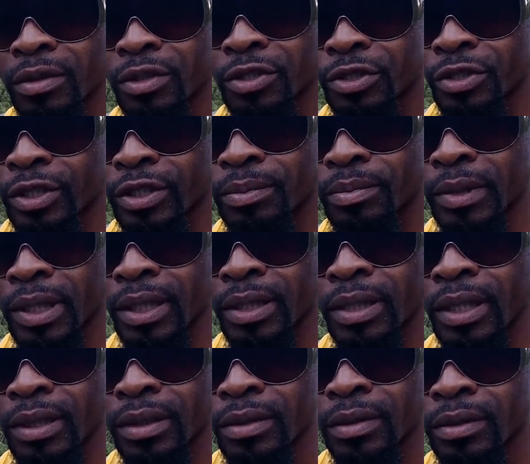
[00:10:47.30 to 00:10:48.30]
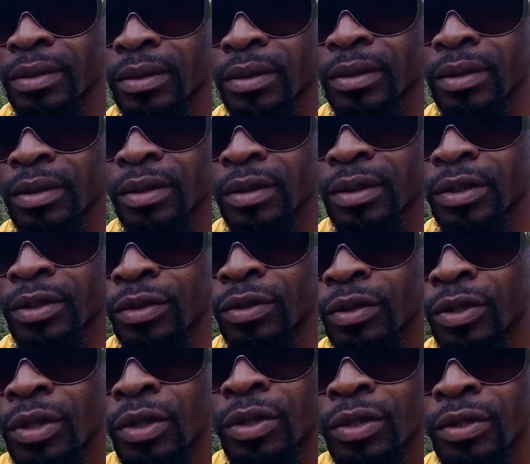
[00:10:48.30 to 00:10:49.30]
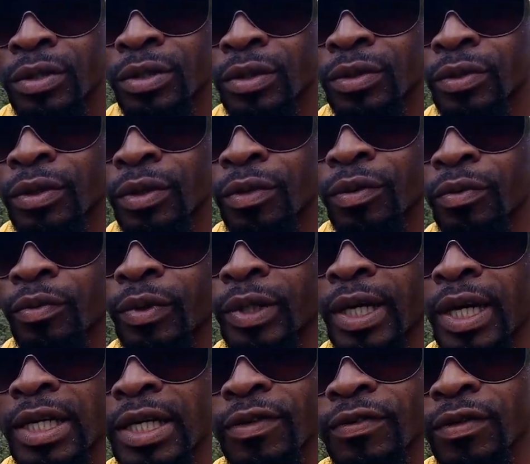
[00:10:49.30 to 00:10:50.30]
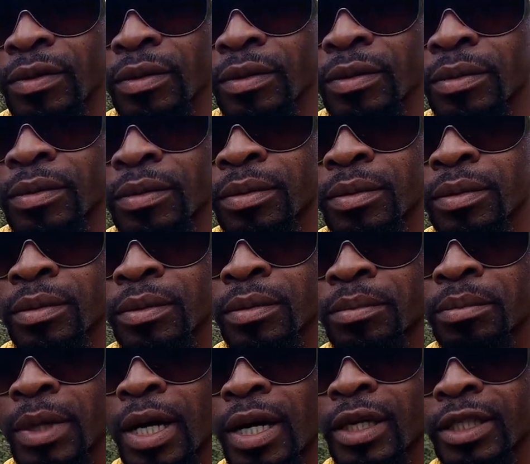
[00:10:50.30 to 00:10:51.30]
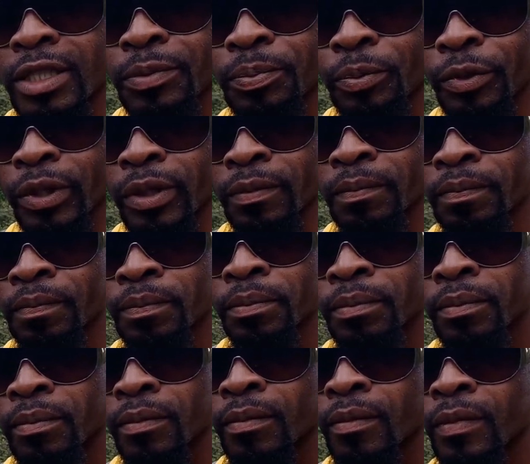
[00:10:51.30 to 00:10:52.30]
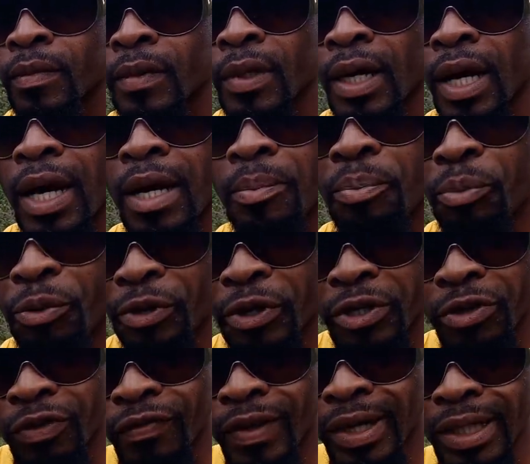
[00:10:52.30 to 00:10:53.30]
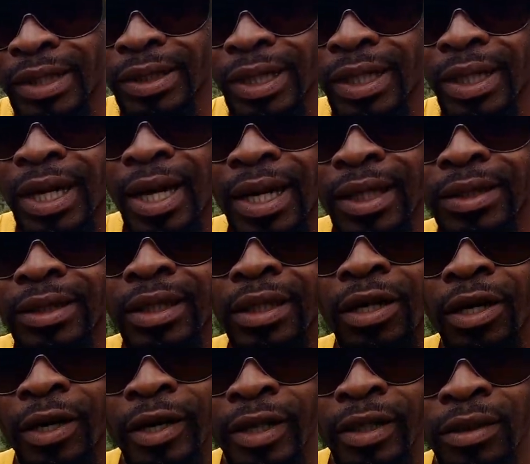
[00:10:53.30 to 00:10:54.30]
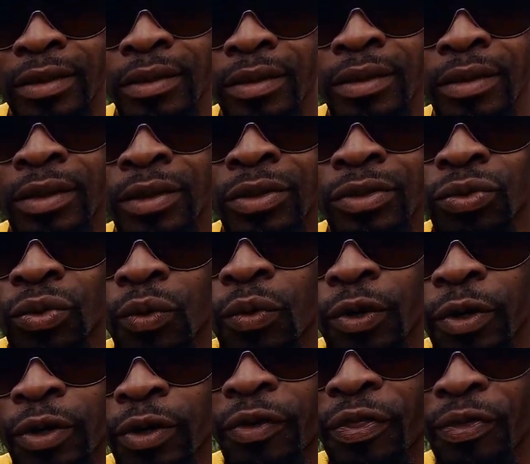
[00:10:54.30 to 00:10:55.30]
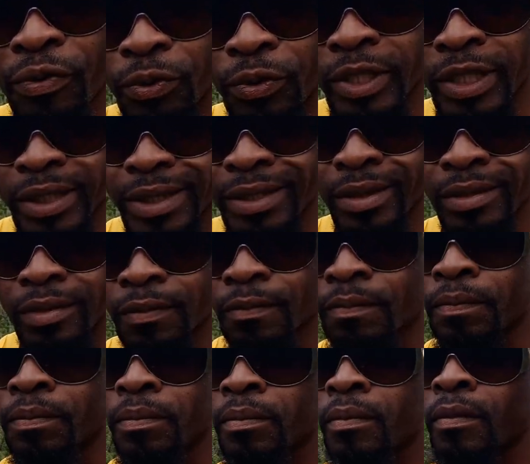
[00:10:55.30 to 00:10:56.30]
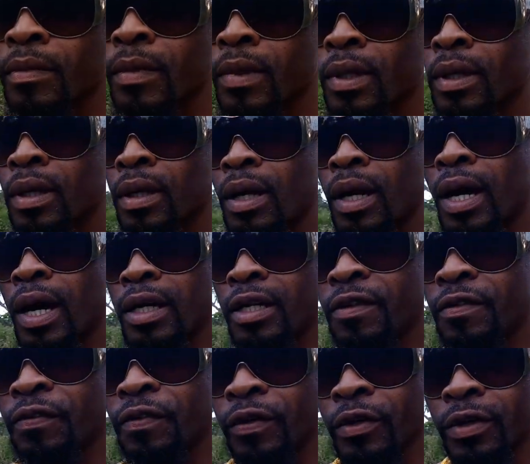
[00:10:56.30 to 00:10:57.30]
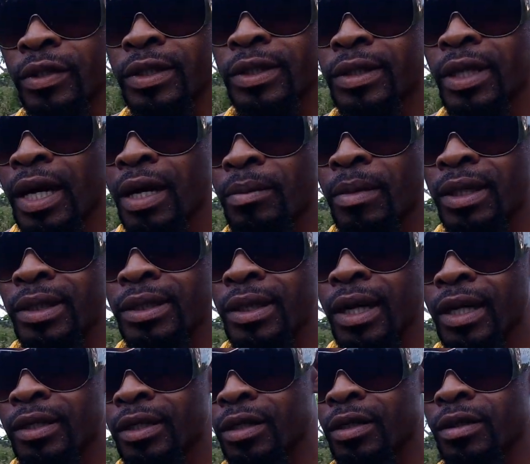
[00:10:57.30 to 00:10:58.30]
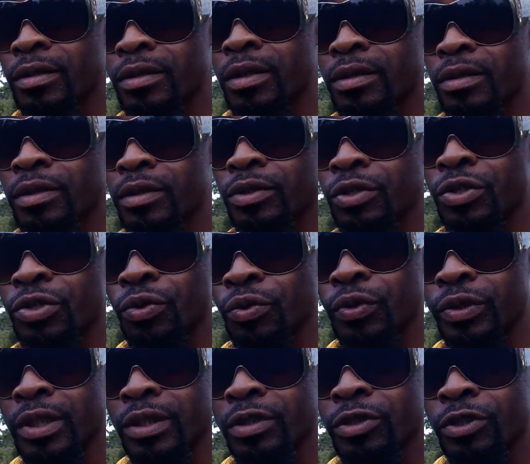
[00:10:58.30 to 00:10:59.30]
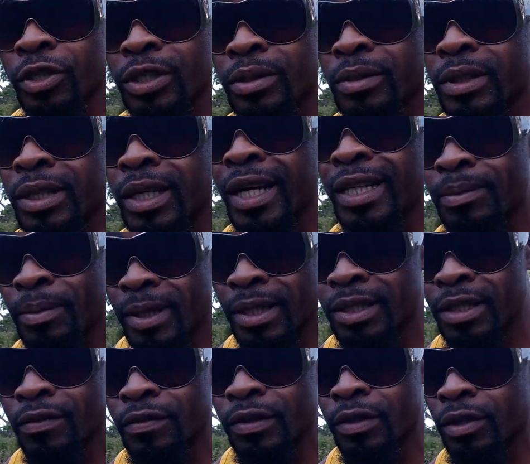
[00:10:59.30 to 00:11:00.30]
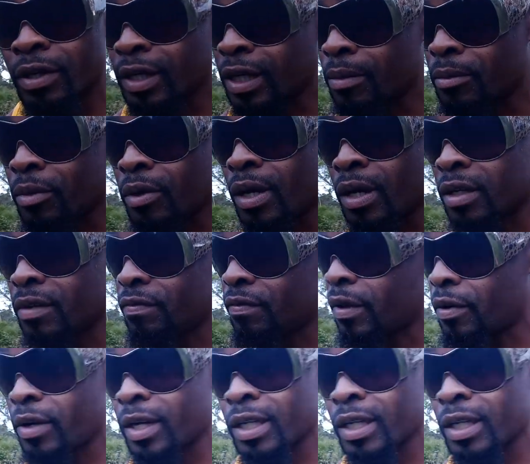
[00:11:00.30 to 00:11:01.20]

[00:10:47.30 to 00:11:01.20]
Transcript: Trust me on that. You know, when I even bought the spray, I prayed over it and asked the Lord to work through this. And the first time I started to use it, just it's expensive, don't get me wrong, it's very